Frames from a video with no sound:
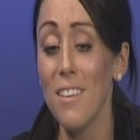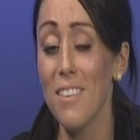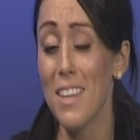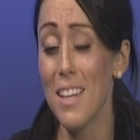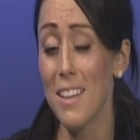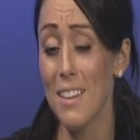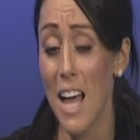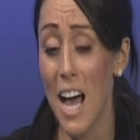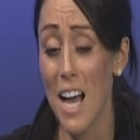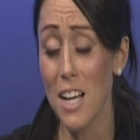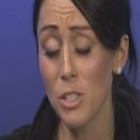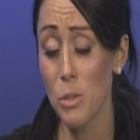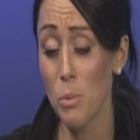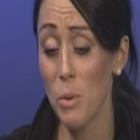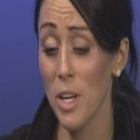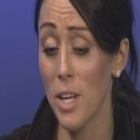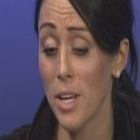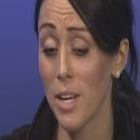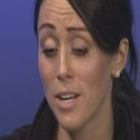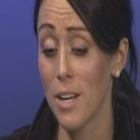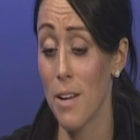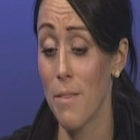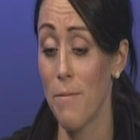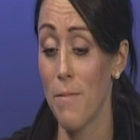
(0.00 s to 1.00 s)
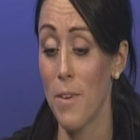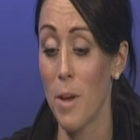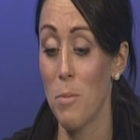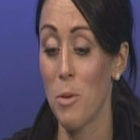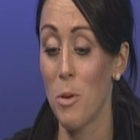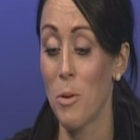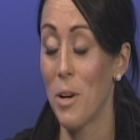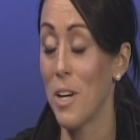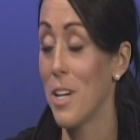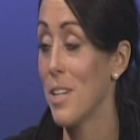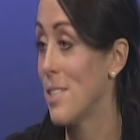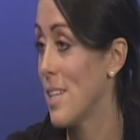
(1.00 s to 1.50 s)
the last weekend in
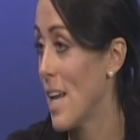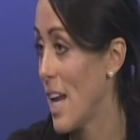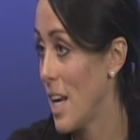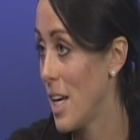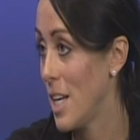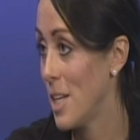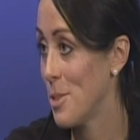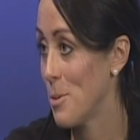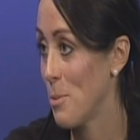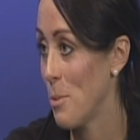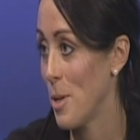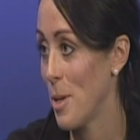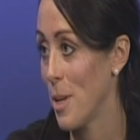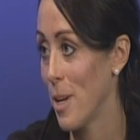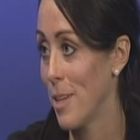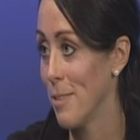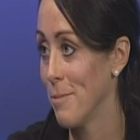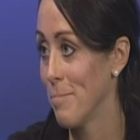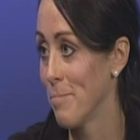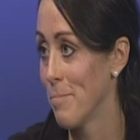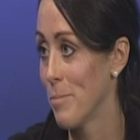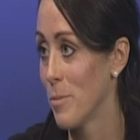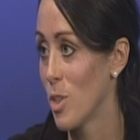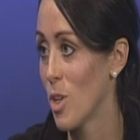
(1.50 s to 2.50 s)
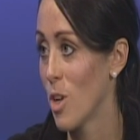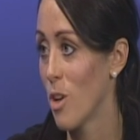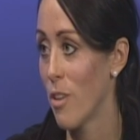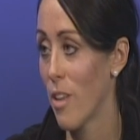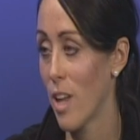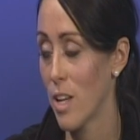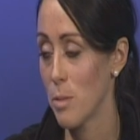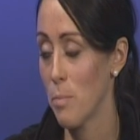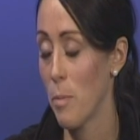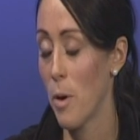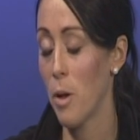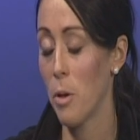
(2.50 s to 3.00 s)
February is 80s weekend. So
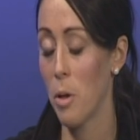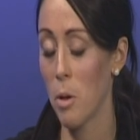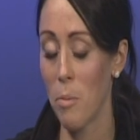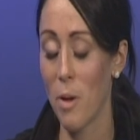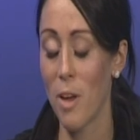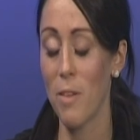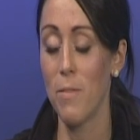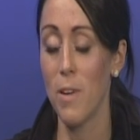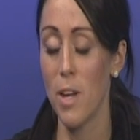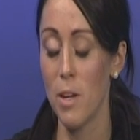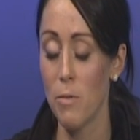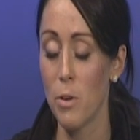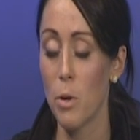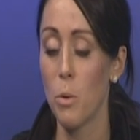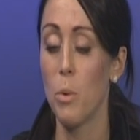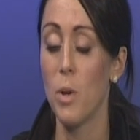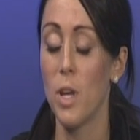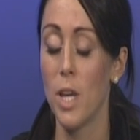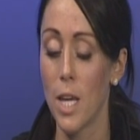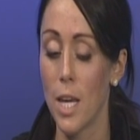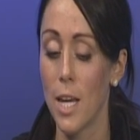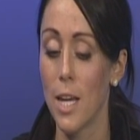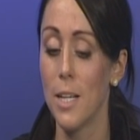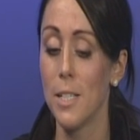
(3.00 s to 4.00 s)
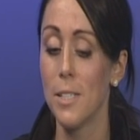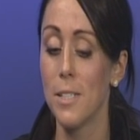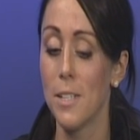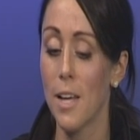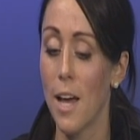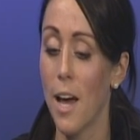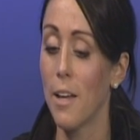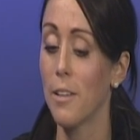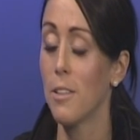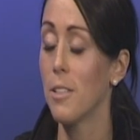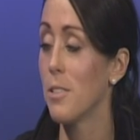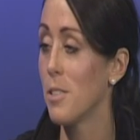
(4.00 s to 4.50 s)
that's probably my favorite weekend
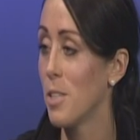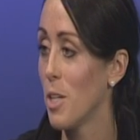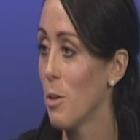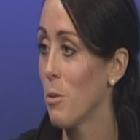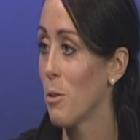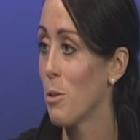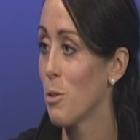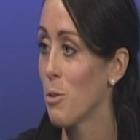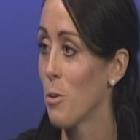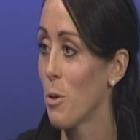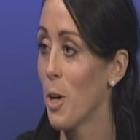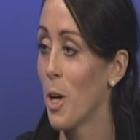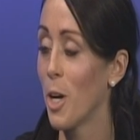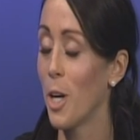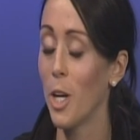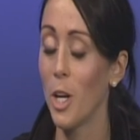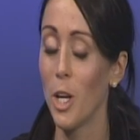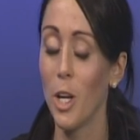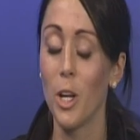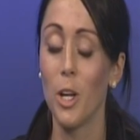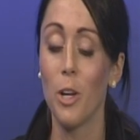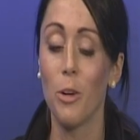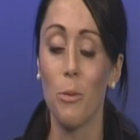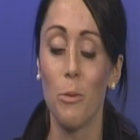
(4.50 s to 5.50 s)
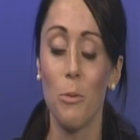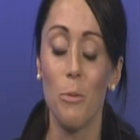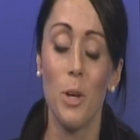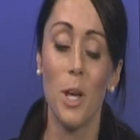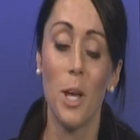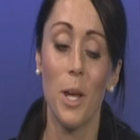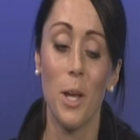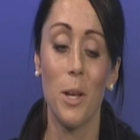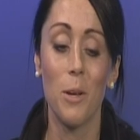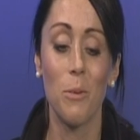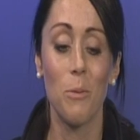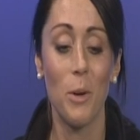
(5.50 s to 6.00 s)
at the ski resort. You
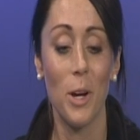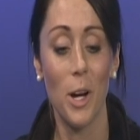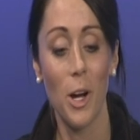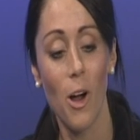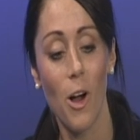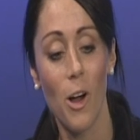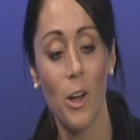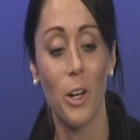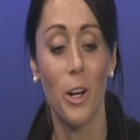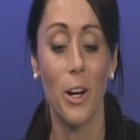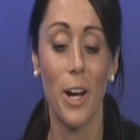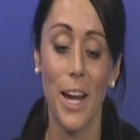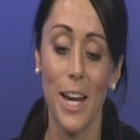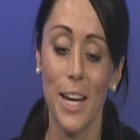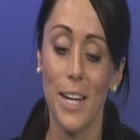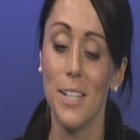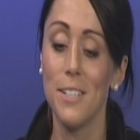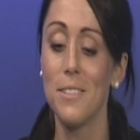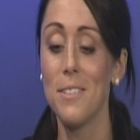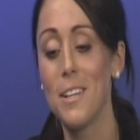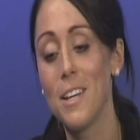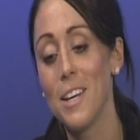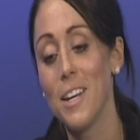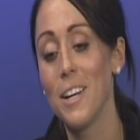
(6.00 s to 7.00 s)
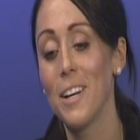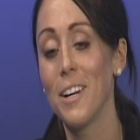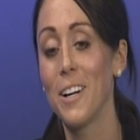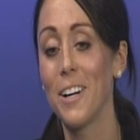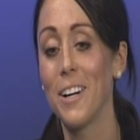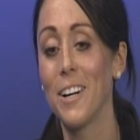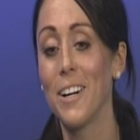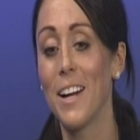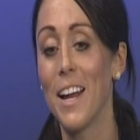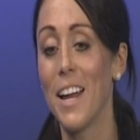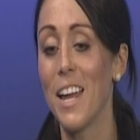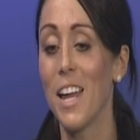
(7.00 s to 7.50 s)
can wear all your 80s
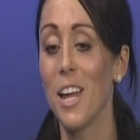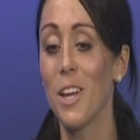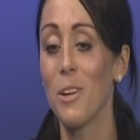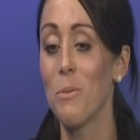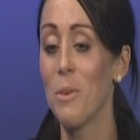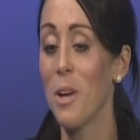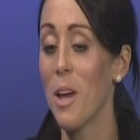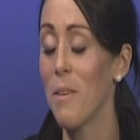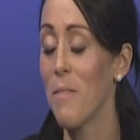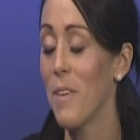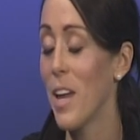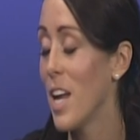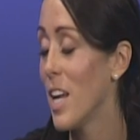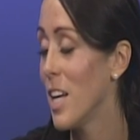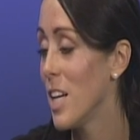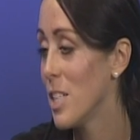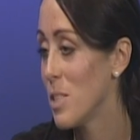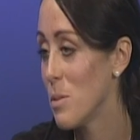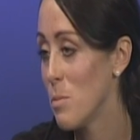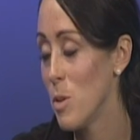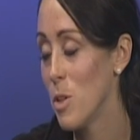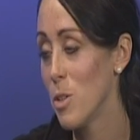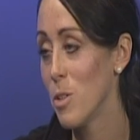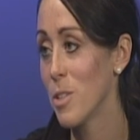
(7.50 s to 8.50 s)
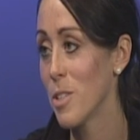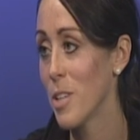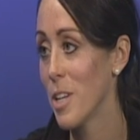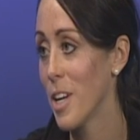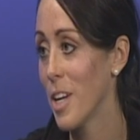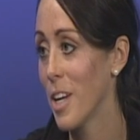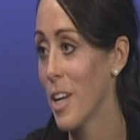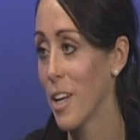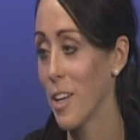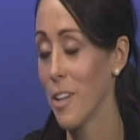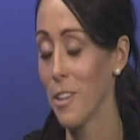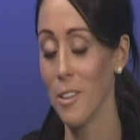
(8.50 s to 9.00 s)
gear and we have 80s
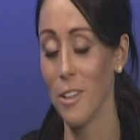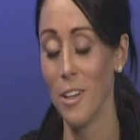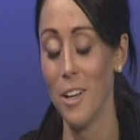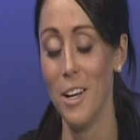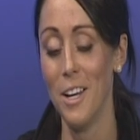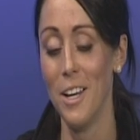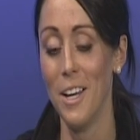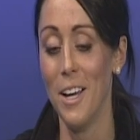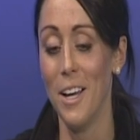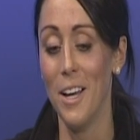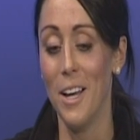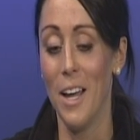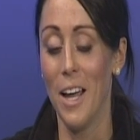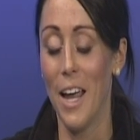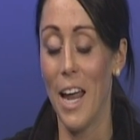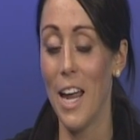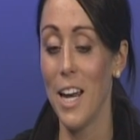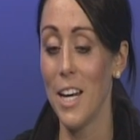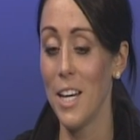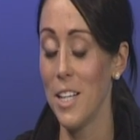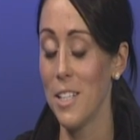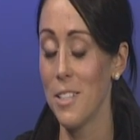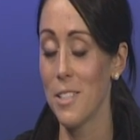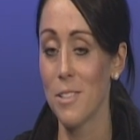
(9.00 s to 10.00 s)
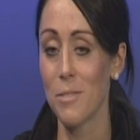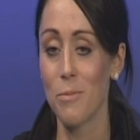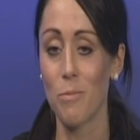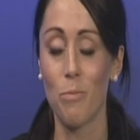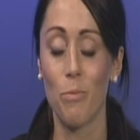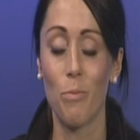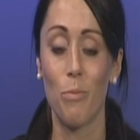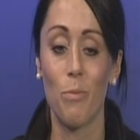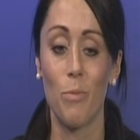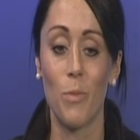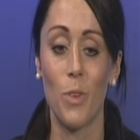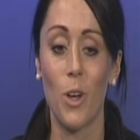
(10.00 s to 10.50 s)
music and 80s
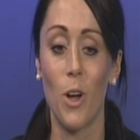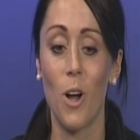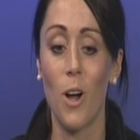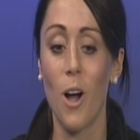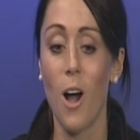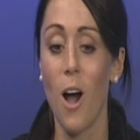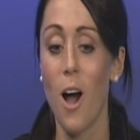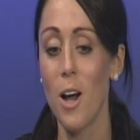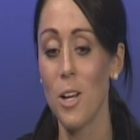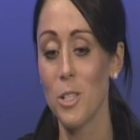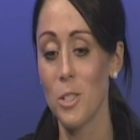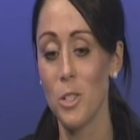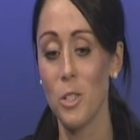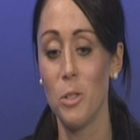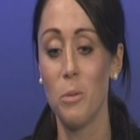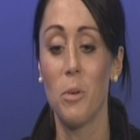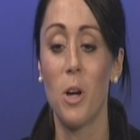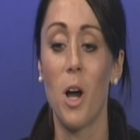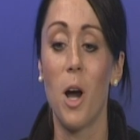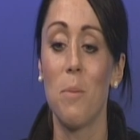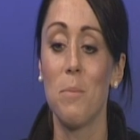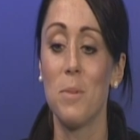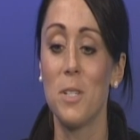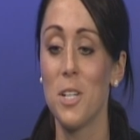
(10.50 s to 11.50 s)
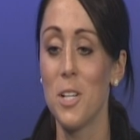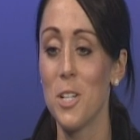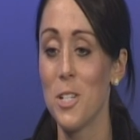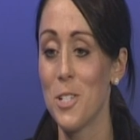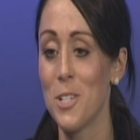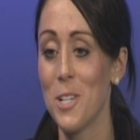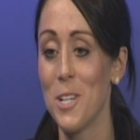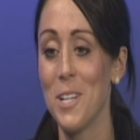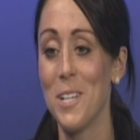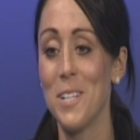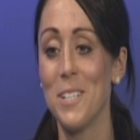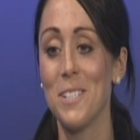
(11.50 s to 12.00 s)
costume
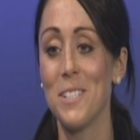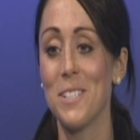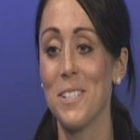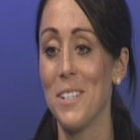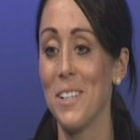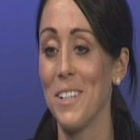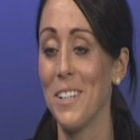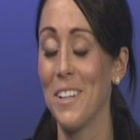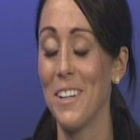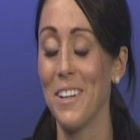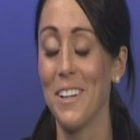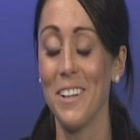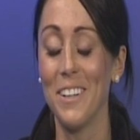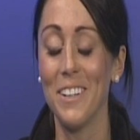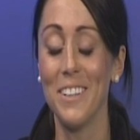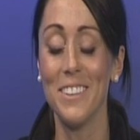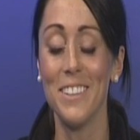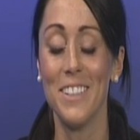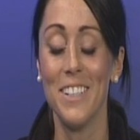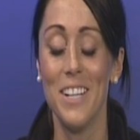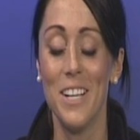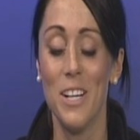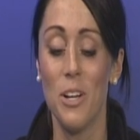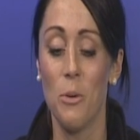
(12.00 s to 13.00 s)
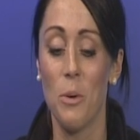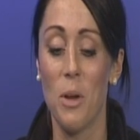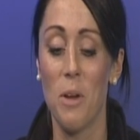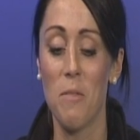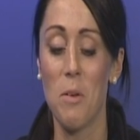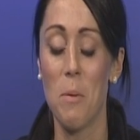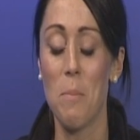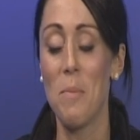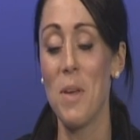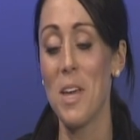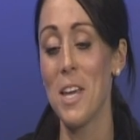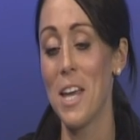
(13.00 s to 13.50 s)
competitions and uh, we
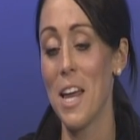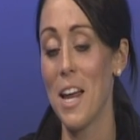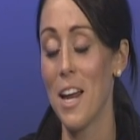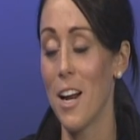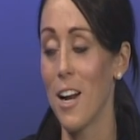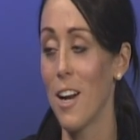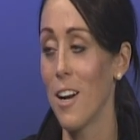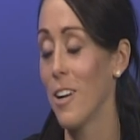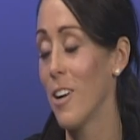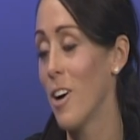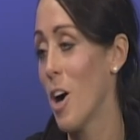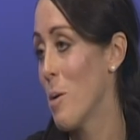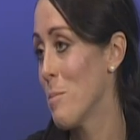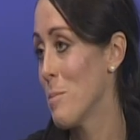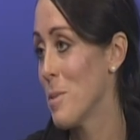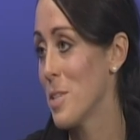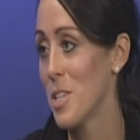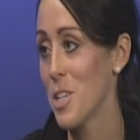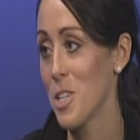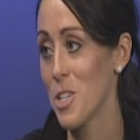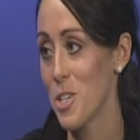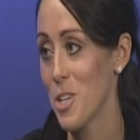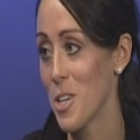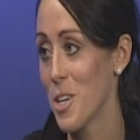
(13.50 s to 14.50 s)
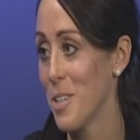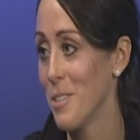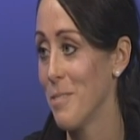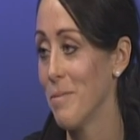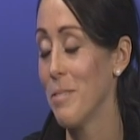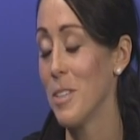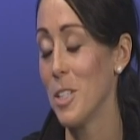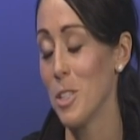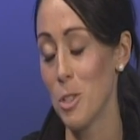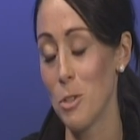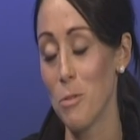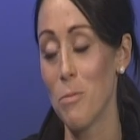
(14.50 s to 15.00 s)
have a big air
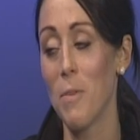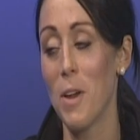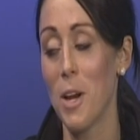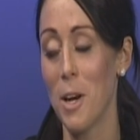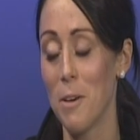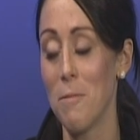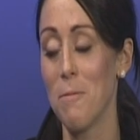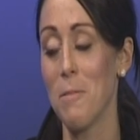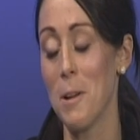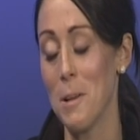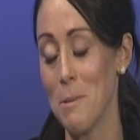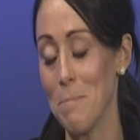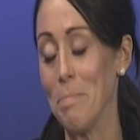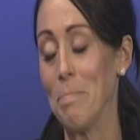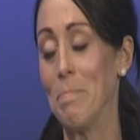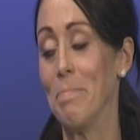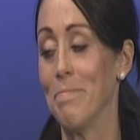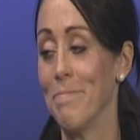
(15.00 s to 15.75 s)
competition. It's very fun.